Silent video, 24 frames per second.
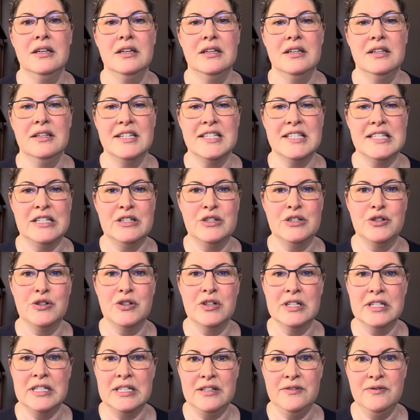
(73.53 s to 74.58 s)
he said, "You're going
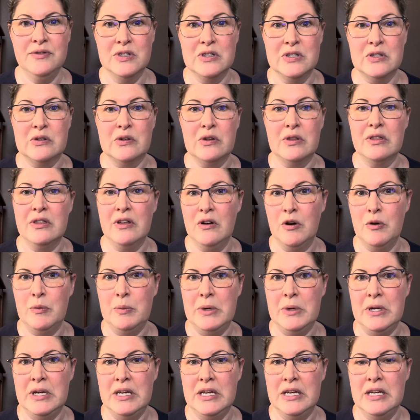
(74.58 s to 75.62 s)
to need physical
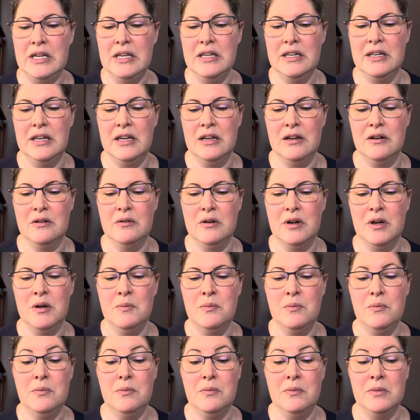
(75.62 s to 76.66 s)
therapy." Now,
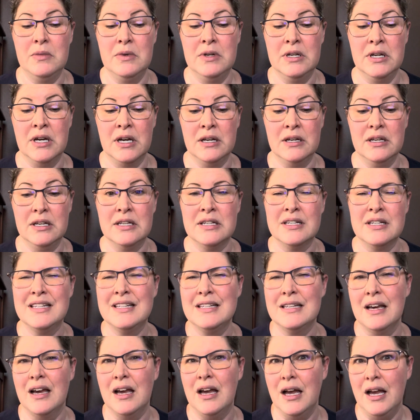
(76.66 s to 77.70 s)
I'm not
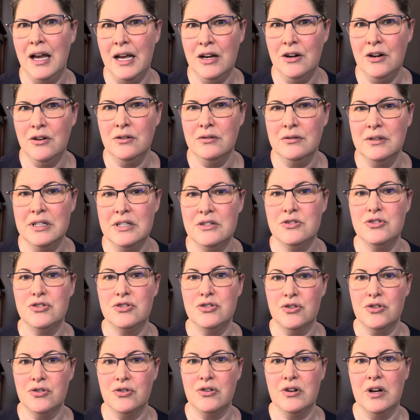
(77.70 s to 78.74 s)
entirely
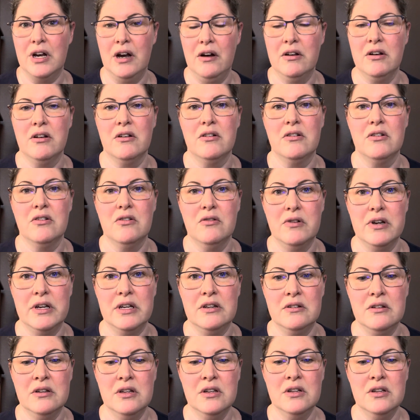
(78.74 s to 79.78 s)
sure how you're
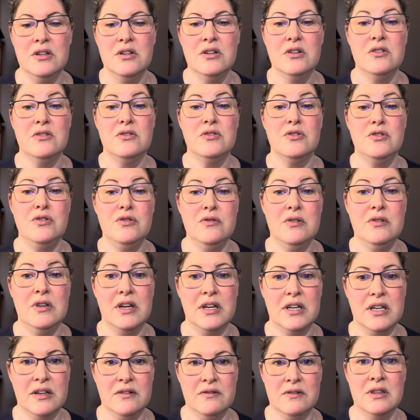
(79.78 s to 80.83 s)
going to do that
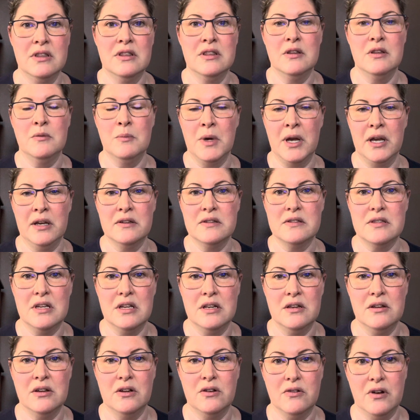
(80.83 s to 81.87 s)
given the
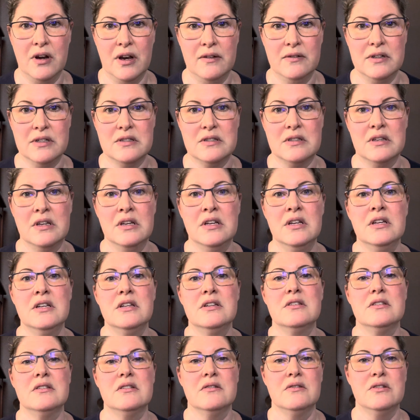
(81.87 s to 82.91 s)
myasthenia gravis,
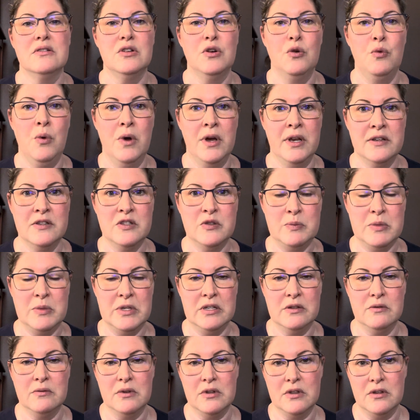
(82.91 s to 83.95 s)
so you'll want to
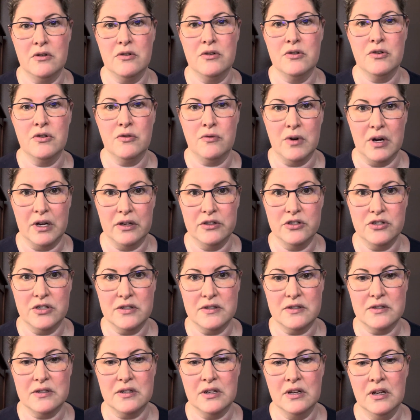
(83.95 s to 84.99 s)
speak with your
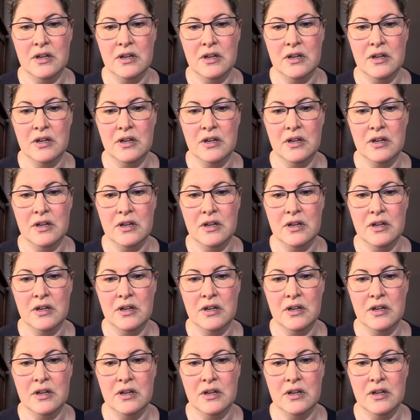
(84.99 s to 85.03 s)
neurologist.